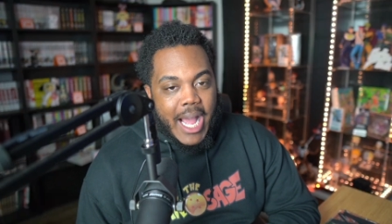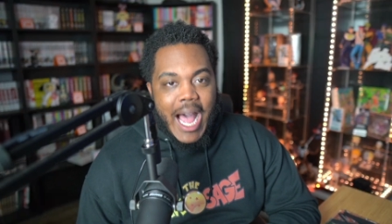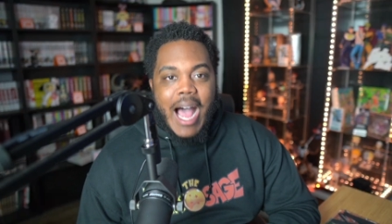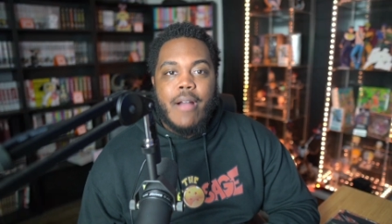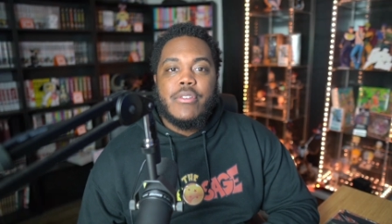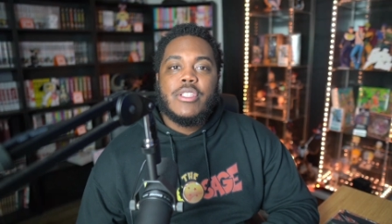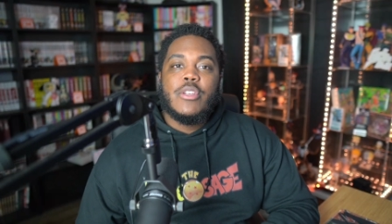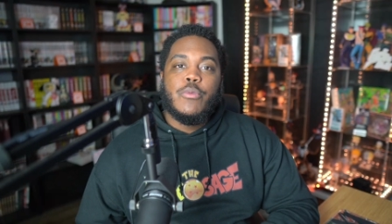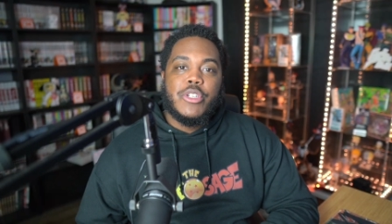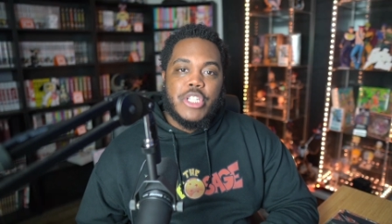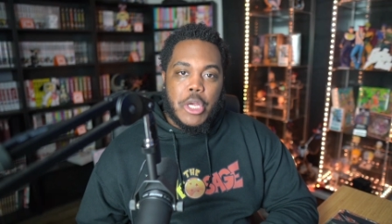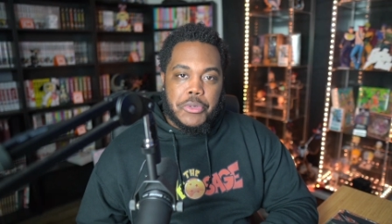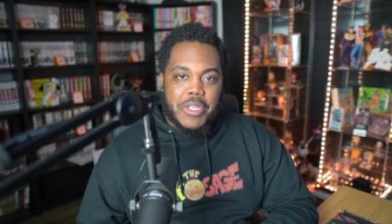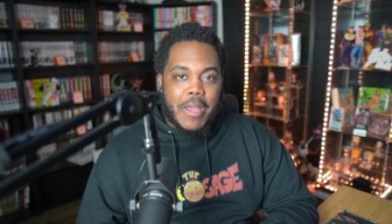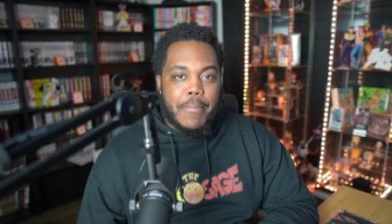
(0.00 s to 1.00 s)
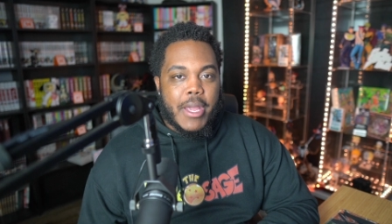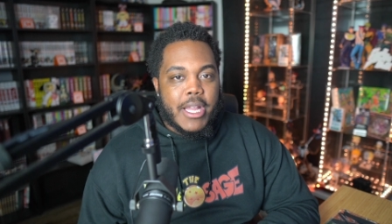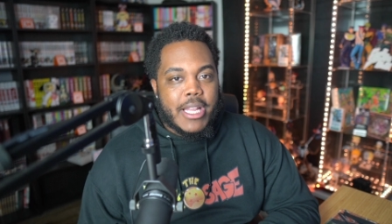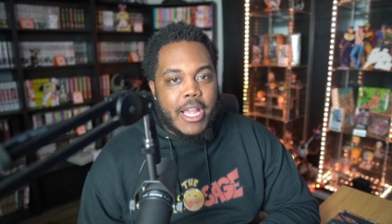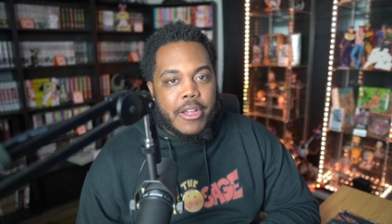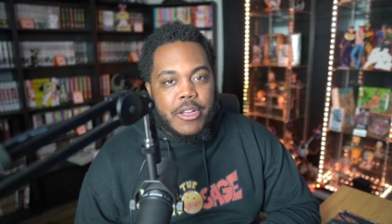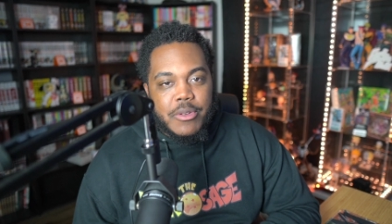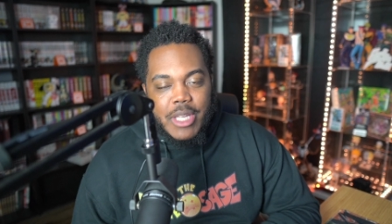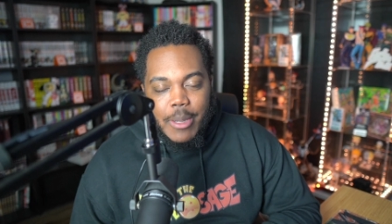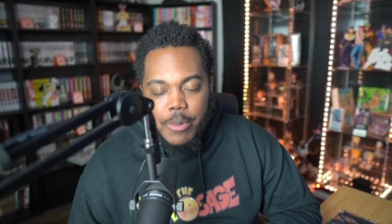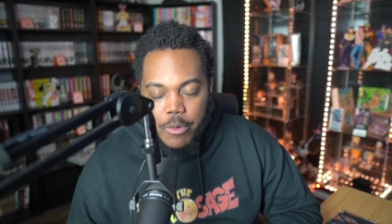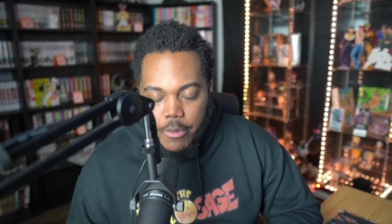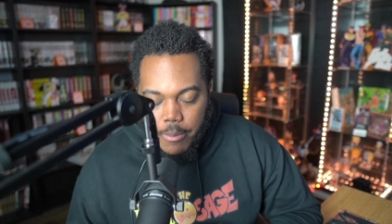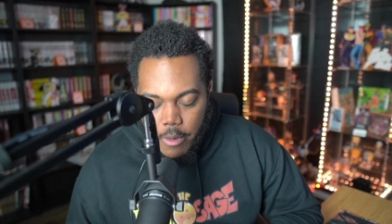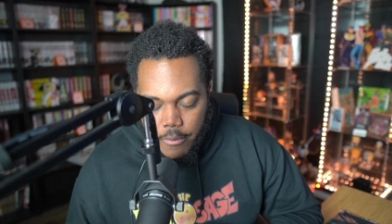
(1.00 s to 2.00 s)
obviously, with Josuke being there, he was able to
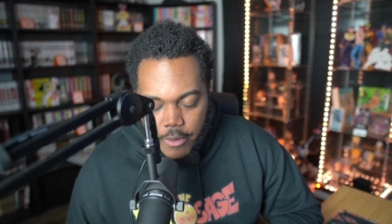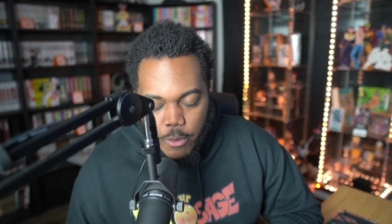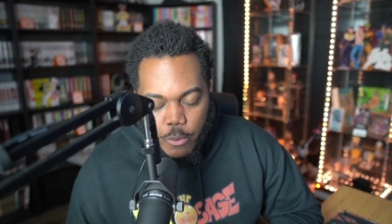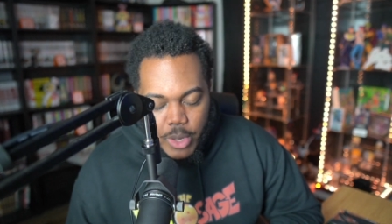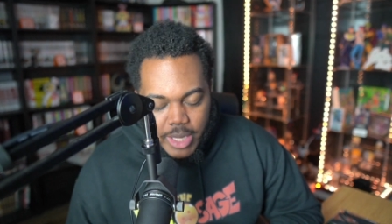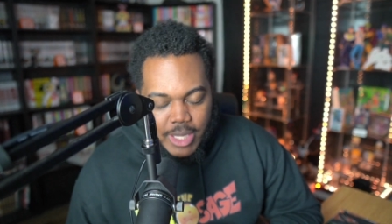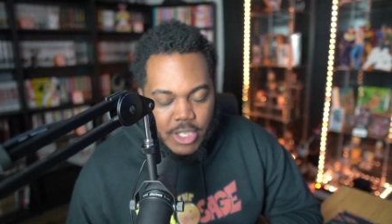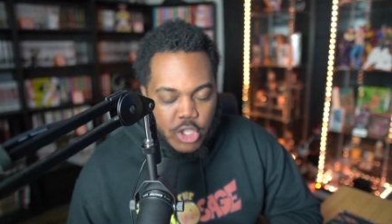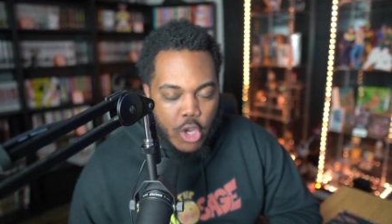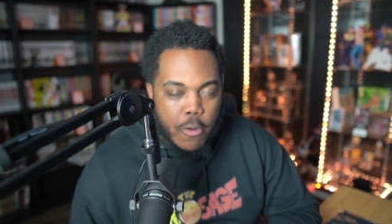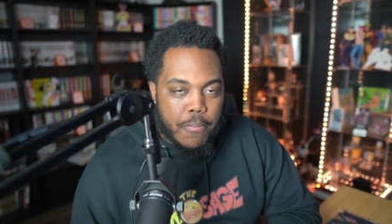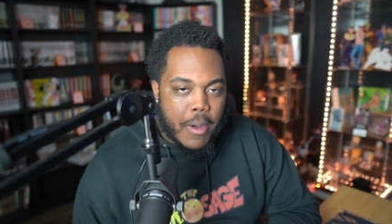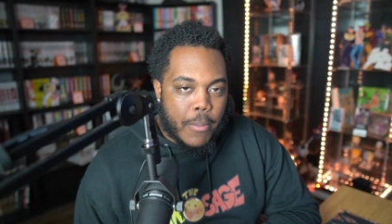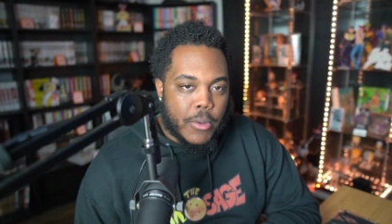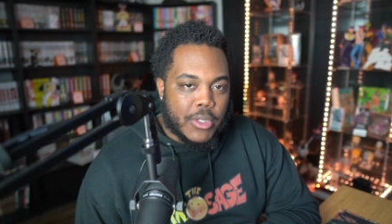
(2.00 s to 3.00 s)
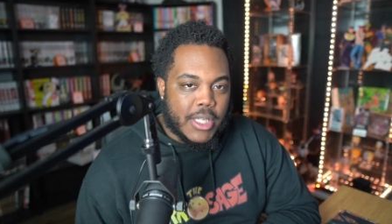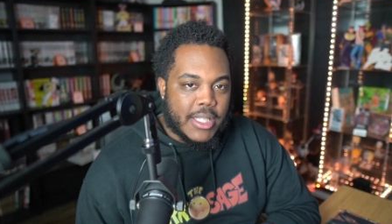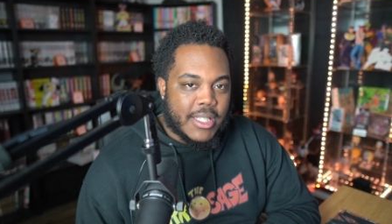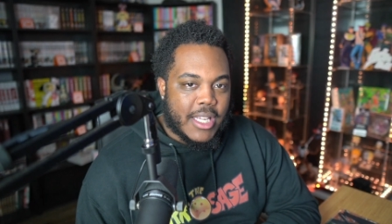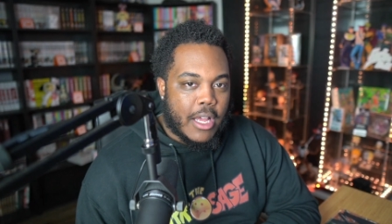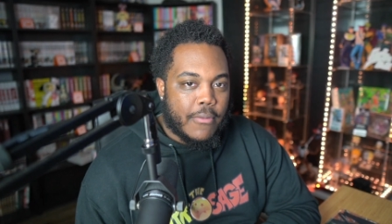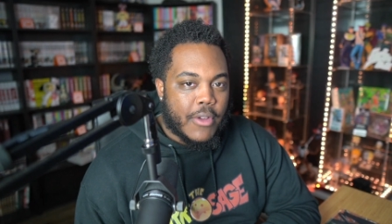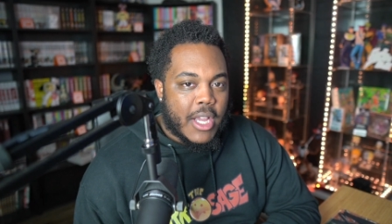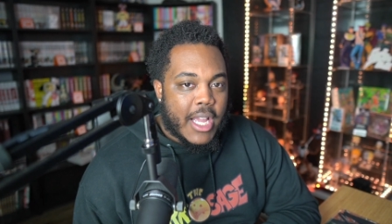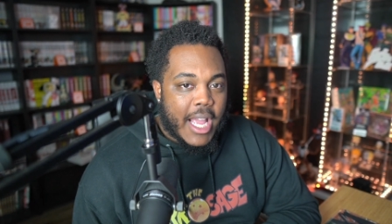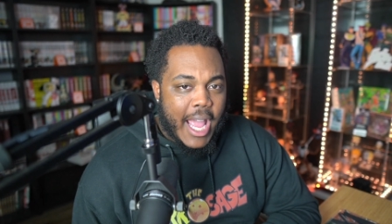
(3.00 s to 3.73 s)
remove it with the soap bubbles itself.